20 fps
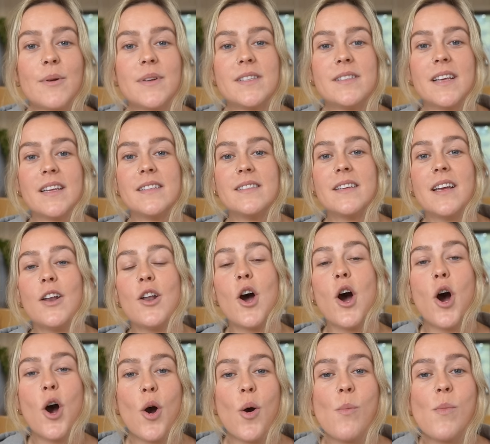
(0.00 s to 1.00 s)
was then sent
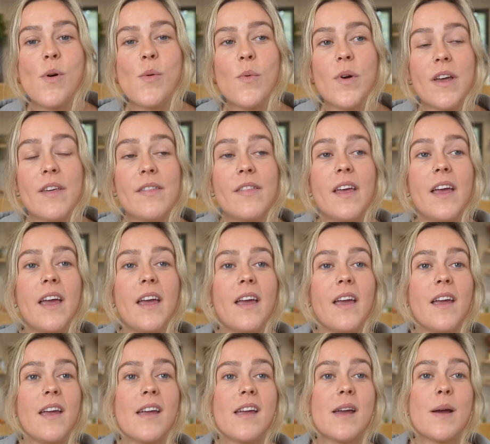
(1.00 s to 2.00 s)
home with
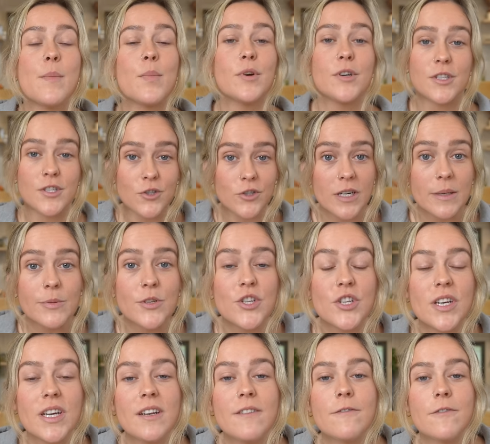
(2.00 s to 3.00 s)
a
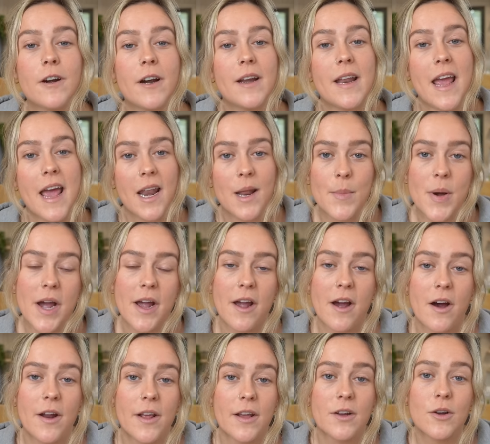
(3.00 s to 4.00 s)
prescription for an
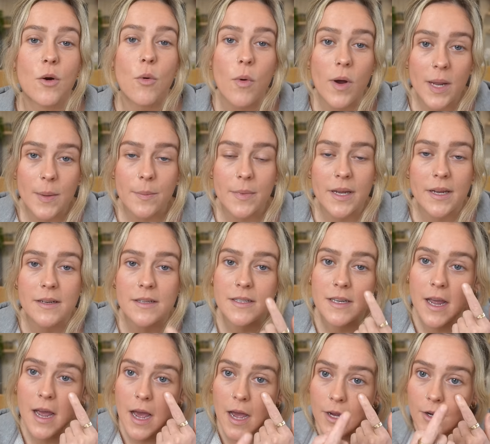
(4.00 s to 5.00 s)
antibiotic ointment,
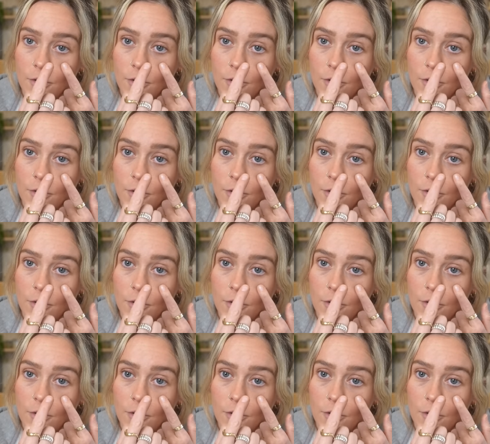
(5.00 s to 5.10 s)
a